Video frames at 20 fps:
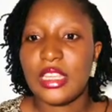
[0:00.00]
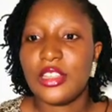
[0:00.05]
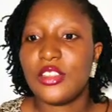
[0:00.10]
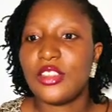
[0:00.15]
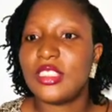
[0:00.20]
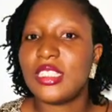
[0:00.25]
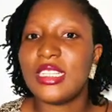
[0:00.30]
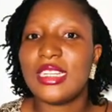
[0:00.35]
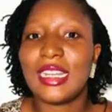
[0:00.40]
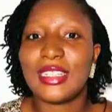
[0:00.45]

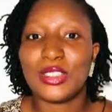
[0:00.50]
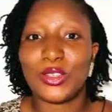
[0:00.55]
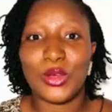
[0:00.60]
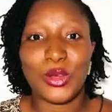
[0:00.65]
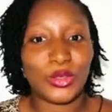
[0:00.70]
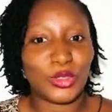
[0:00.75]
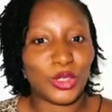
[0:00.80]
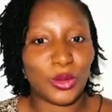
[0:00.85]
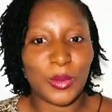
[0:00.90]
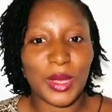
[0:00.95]
You see that
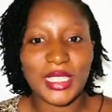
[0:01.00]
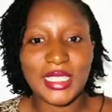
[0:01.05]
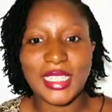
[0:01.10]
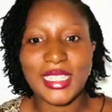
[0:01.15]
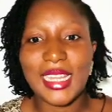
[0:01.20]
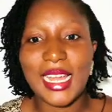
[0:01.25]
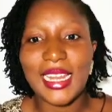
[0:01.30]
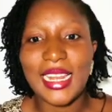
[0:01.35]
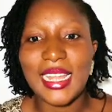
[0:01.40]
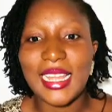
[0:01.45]

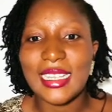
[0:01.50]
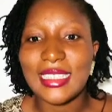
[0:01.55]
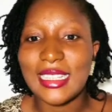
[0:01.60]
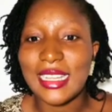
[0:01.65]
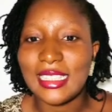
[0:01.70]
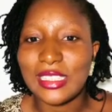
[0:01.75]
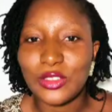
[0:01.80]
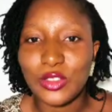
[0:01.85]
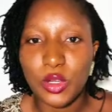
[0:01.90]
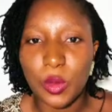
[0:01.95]
automatically is
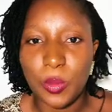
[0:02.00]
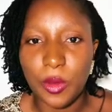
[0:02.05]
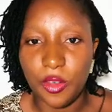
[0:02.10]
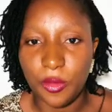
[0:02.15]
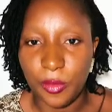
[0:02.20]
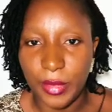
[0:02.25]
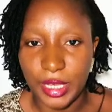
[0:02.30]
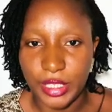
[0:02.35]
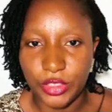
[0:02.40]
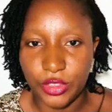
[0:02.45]
at the top
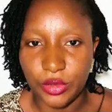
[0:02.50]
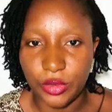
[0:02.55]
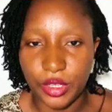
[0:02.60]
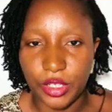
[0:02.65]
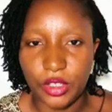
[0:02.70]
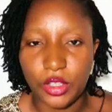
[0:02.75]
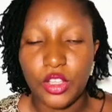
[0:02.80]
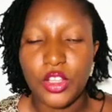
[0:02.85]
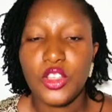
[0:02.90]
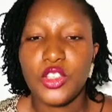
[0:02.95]
of my
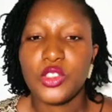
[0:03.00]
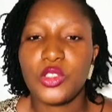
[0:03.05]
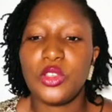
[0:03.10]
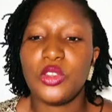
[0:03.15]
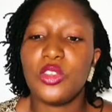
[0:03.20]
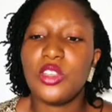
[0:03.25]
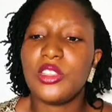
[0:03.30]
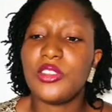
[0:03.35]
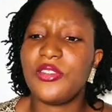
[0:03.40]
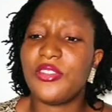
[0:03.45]
screen. So
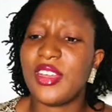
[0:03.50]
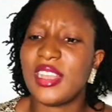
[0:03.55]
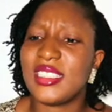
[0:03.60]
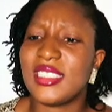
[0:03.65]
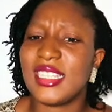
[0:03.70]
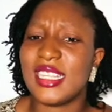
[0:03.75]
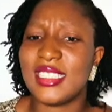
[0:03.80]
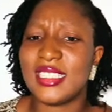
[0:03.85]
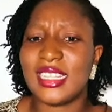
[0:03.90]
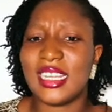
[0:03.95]
those
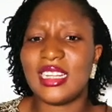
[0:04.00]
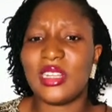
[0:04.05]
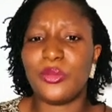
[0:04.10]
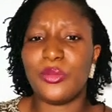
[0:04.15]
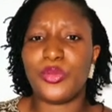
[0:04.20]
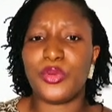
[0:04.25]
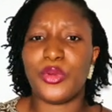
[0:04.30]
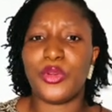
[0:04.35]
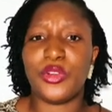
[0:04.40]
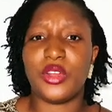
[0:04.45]
faster selling
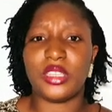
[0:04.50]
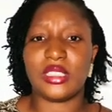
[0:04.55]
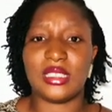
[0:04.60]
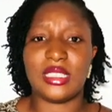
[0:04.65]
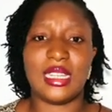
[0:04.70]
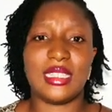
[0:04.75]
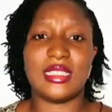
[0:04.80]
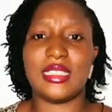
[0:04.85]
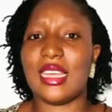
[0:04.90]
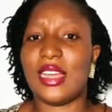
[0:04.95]
products
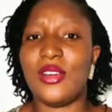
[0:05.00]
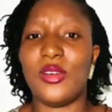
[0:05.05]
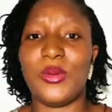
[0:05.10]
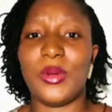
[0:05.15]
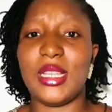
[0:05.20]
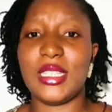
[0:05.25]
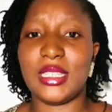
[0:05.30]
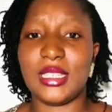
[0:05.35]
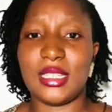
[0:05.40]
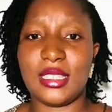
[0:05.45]
that are
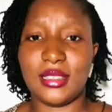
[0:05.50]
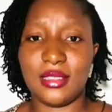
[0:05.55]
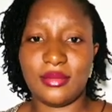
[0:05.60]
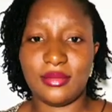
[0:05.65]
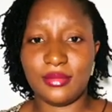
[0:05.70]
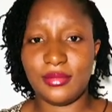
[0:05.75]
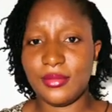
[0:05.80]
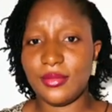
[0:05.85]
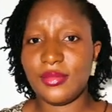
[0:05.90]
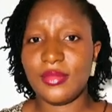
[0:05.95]
always
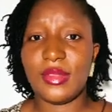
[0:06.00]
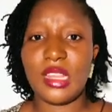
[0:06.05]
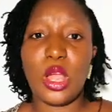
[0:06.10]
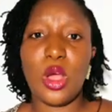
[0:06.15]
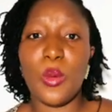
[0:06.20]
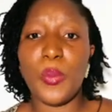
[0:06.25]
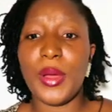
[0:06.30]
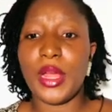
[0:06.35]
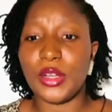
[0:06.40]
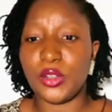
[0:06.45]

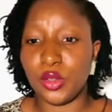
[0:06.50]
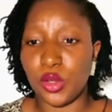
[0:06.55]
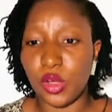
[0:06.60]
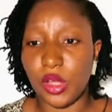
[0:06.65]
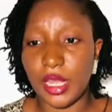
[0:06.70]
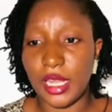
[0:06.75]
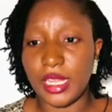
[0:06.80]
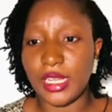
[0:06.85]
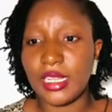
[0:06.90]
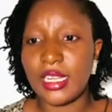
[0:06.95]
up and
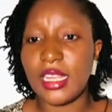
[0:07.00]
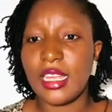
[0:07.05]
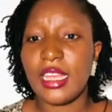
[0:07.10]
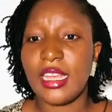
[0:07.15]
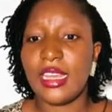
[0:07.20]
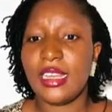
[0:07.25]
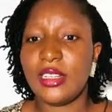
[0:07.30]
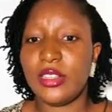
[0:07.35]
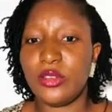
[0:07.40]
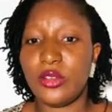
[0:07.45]
going,
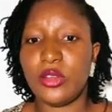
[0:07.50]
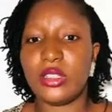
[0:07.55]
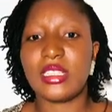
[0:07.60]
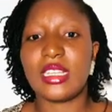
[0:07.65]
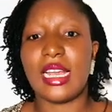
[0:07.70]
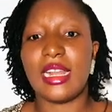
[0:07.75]
those